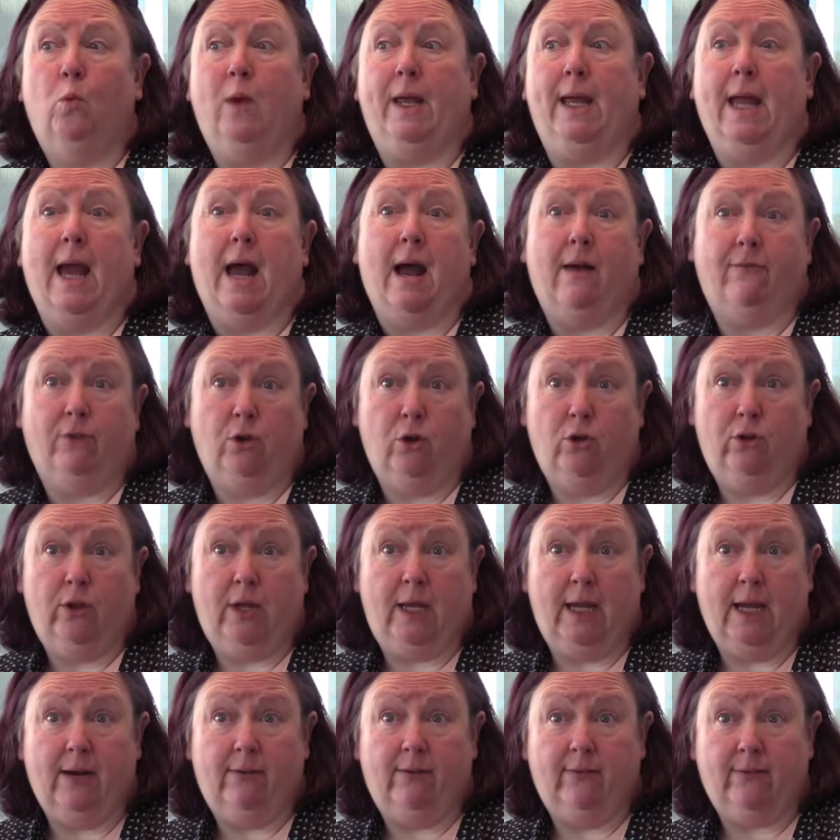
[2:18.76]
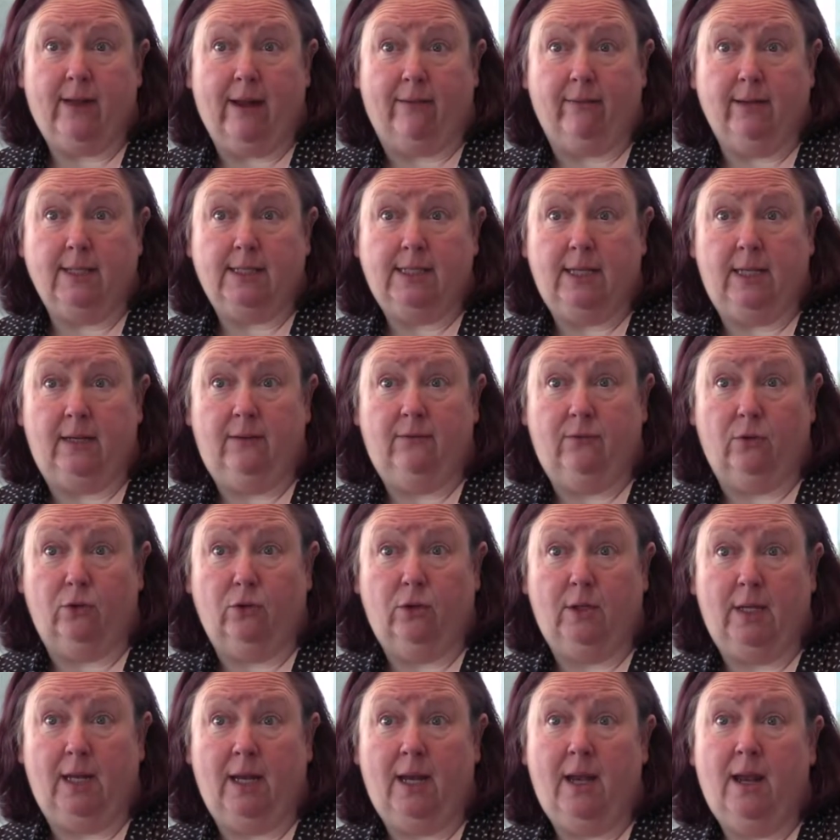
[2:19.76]
We have another year of guaranteed
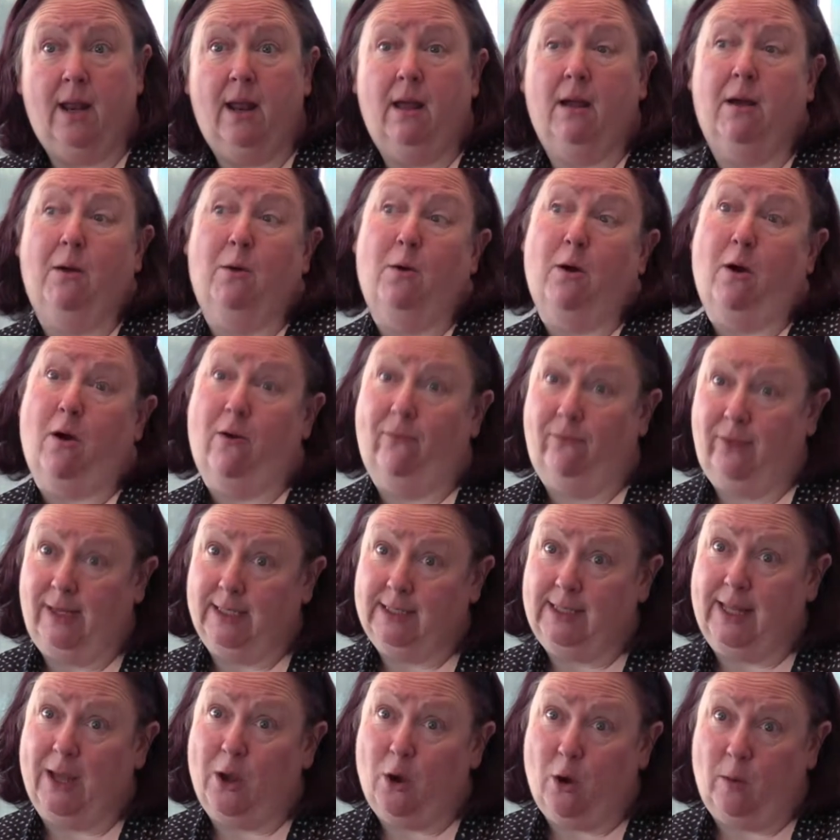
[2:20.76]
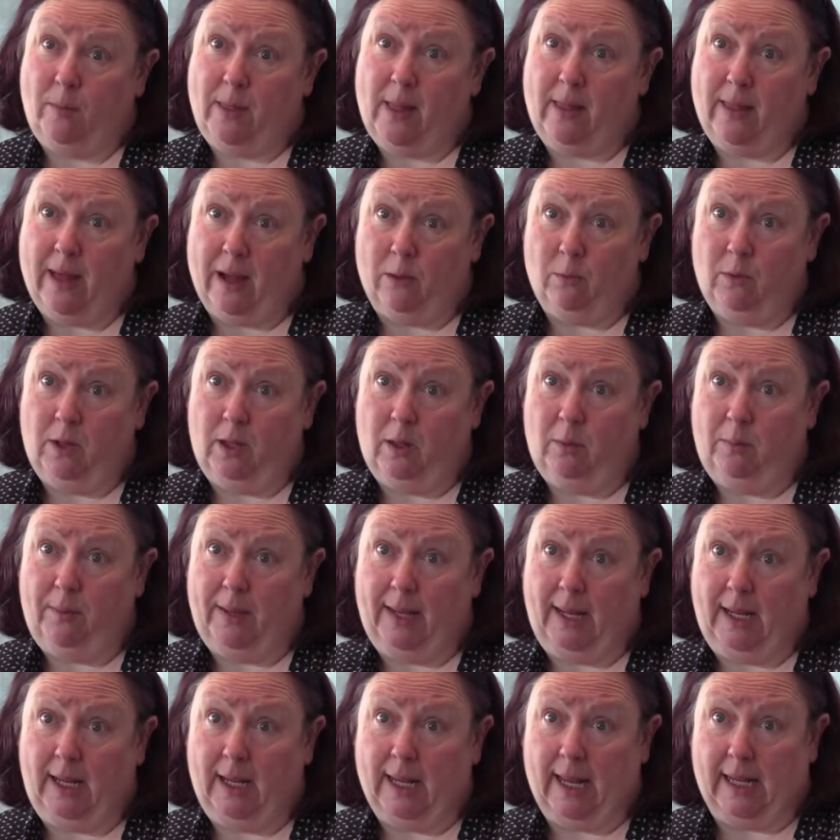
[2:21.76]
funding. Obviously hope that will
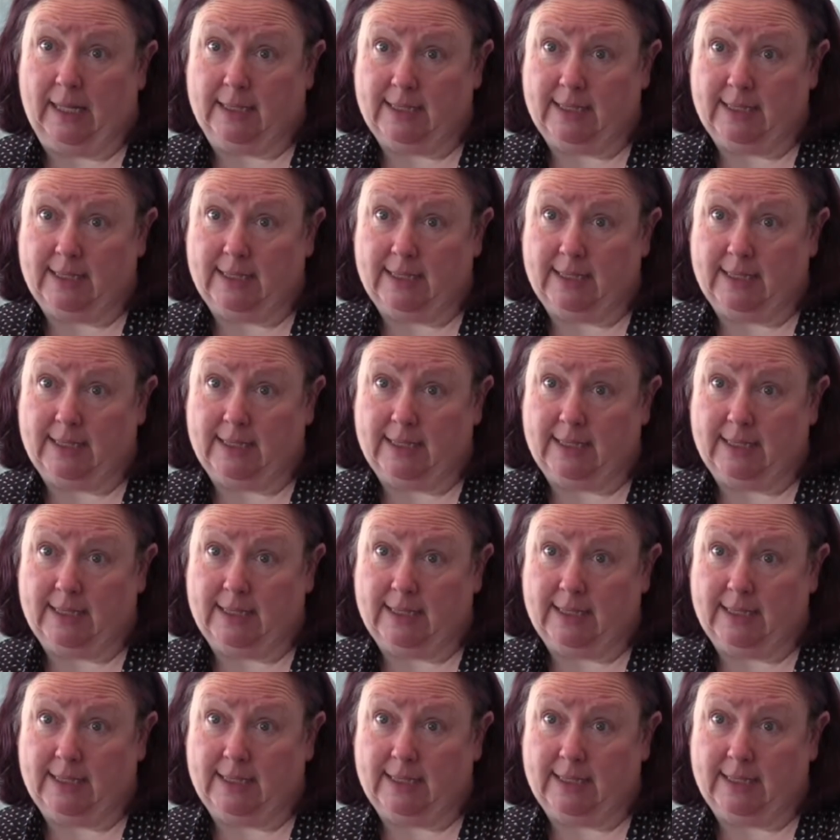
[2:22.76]
be